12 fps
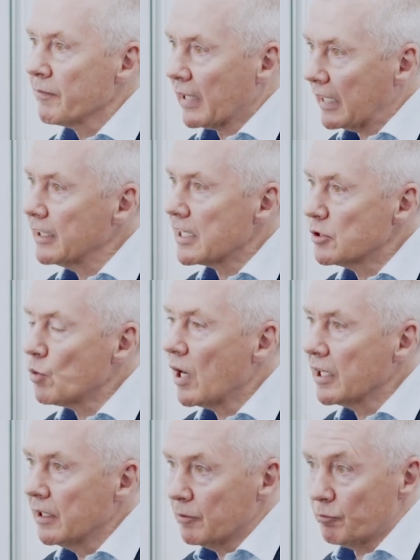And that's
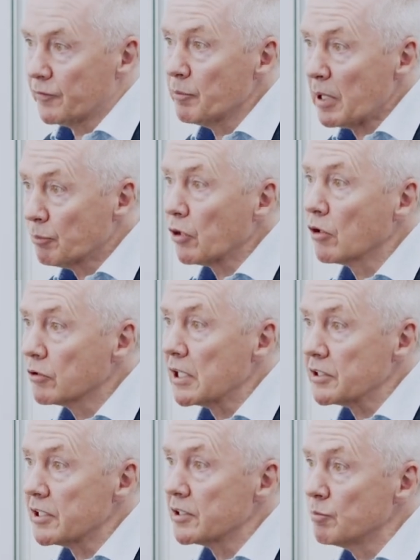why, for me,
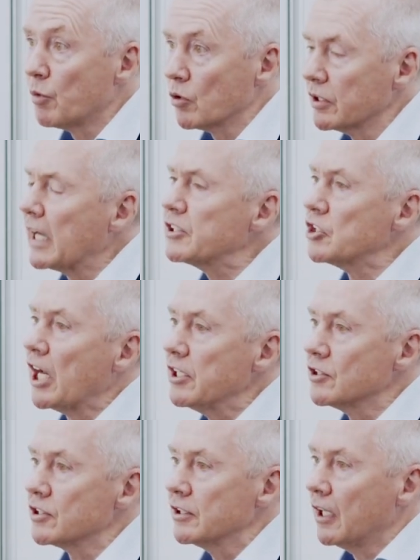progress is important. And
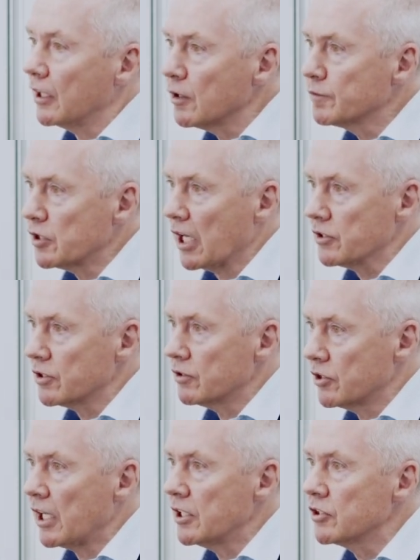change. I love change.
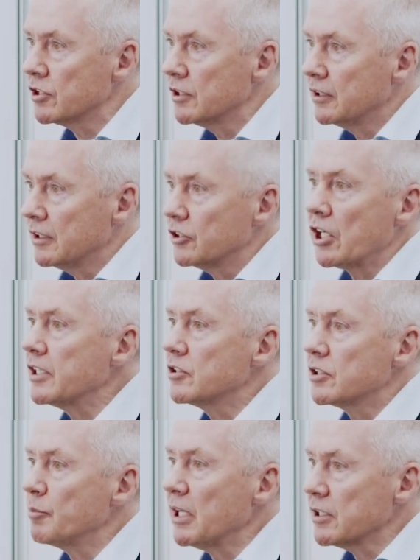
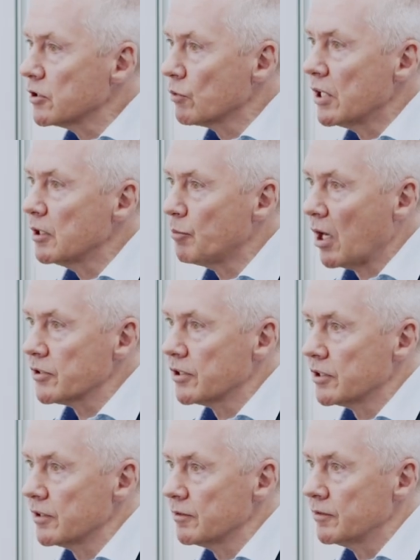Change to me is a real
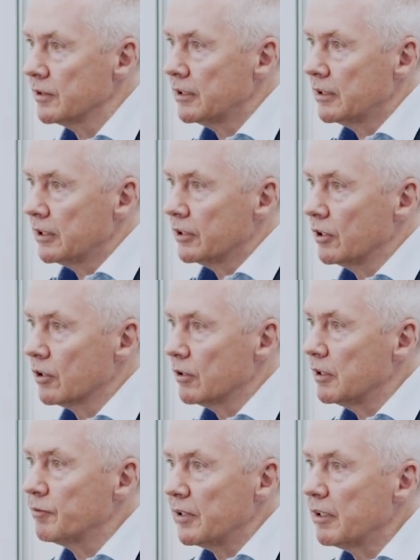positive.
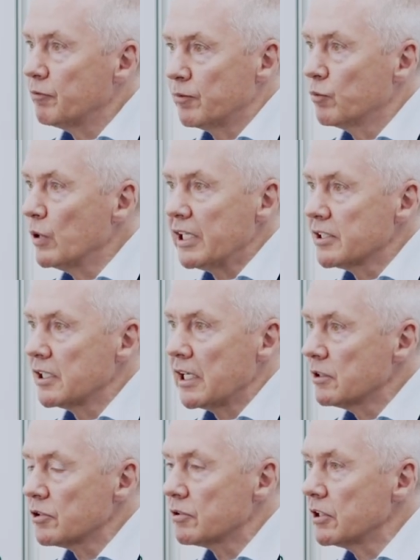If we as an
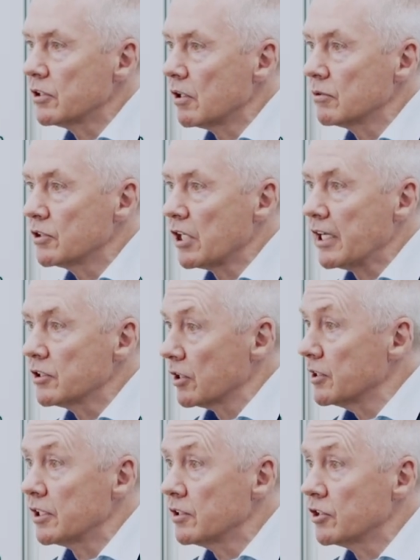industry don't change
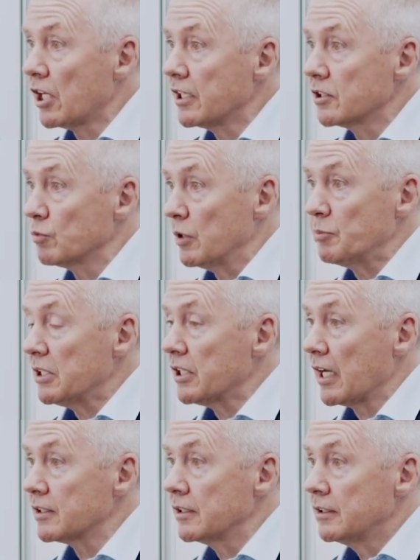or didn't change, we'd be
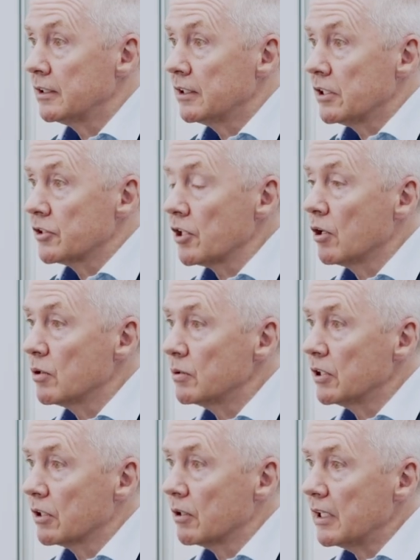dead. So,
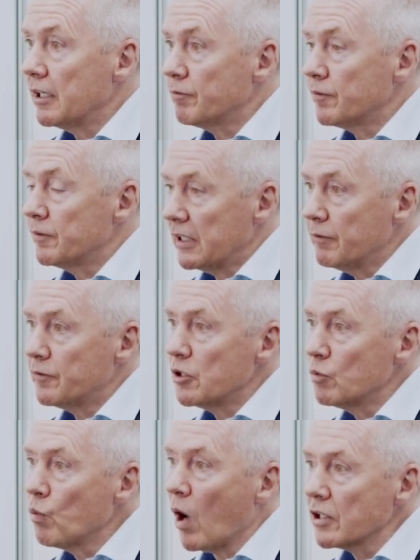if
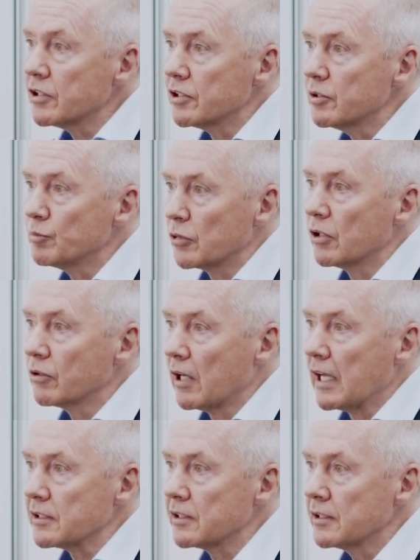you want to
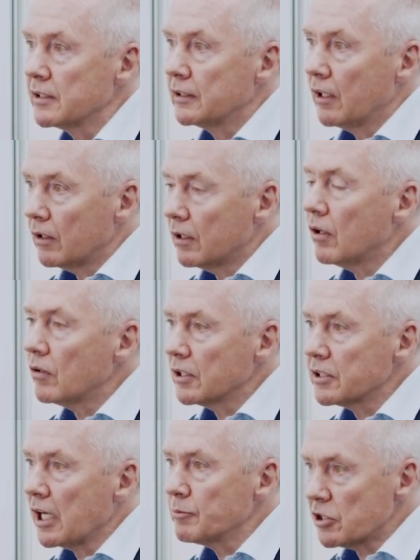progress all
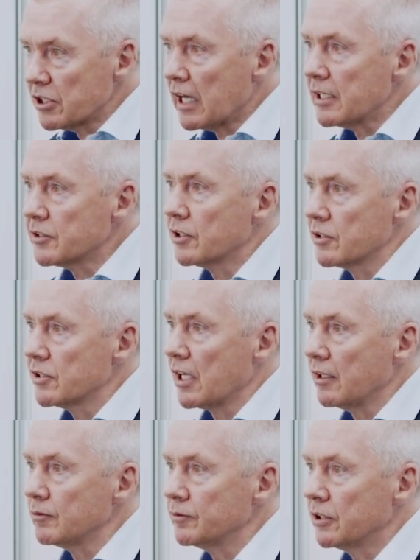the time, just ask
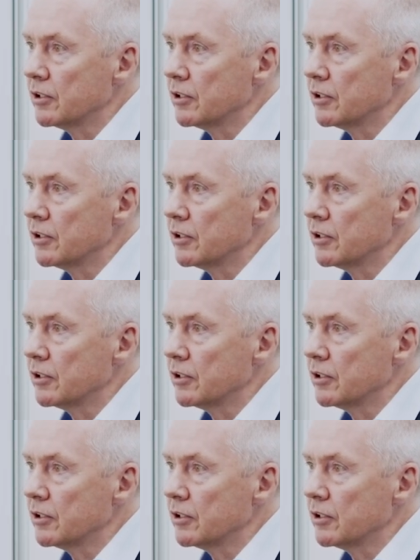yourself,